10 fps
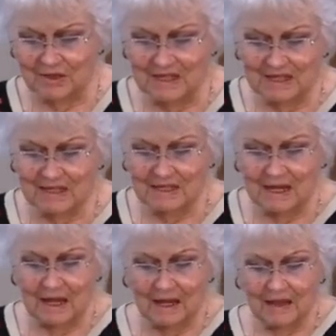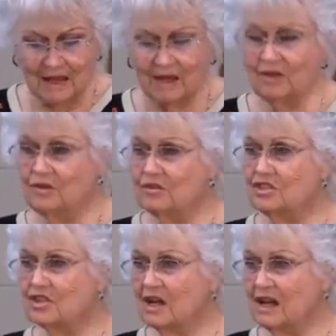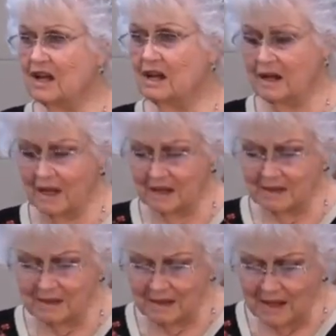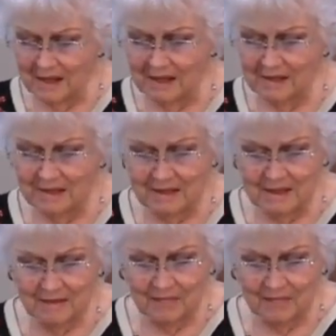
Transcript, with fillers: He says, that you shine as lights,